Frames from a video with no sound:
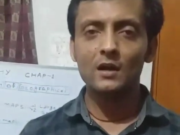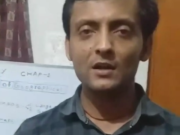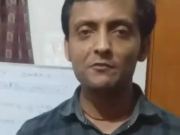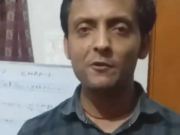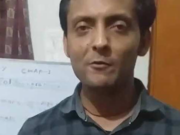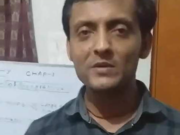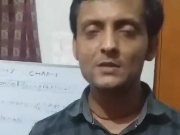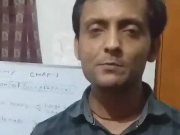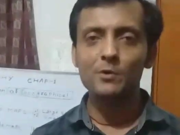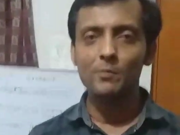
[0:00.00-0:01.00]

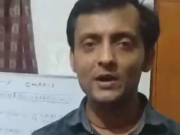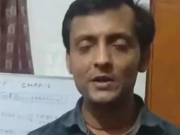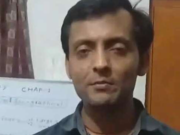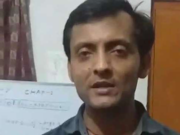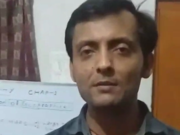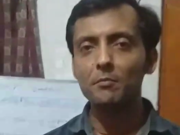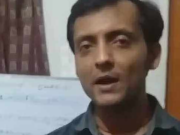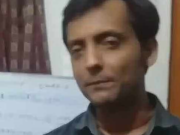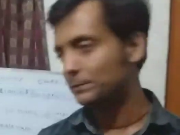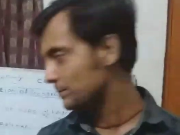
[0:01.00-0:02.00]
information provided by the
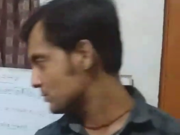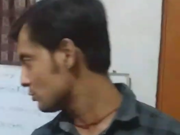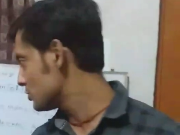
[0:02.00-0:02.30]
map. So